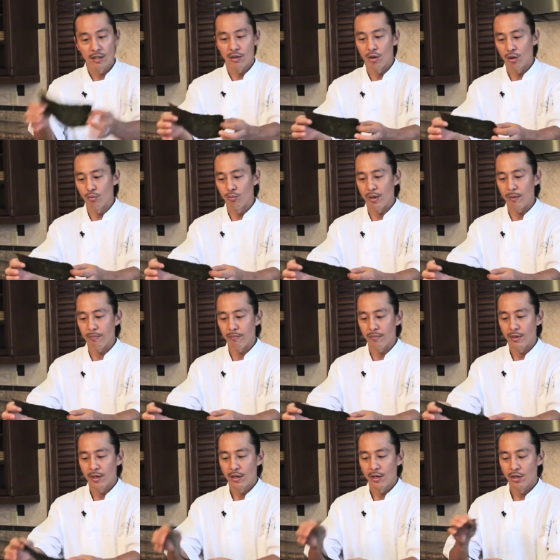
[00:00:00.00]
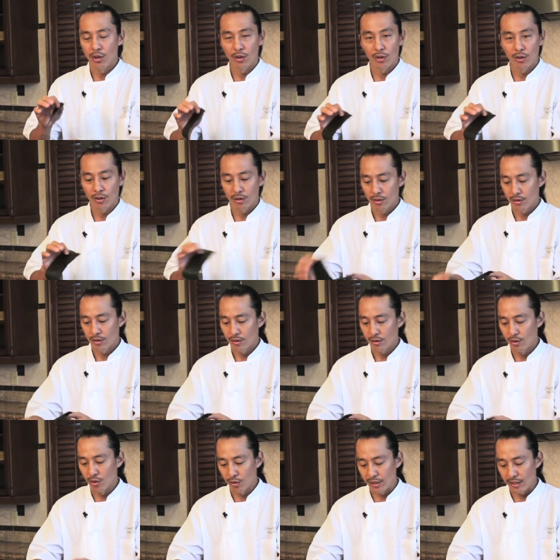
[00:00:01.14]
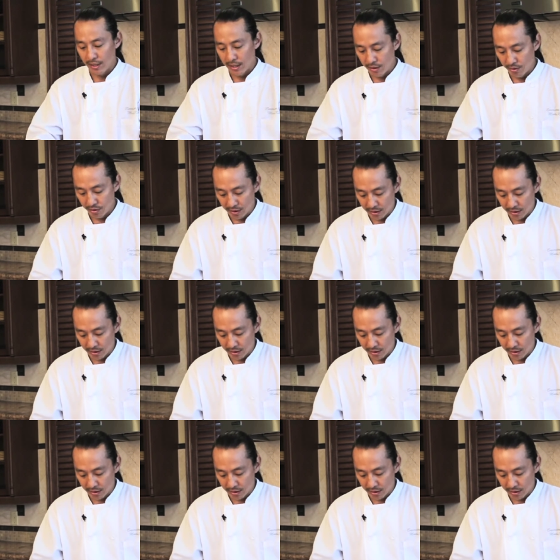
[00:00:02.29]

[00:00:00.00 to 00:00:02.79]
or rip your nori into the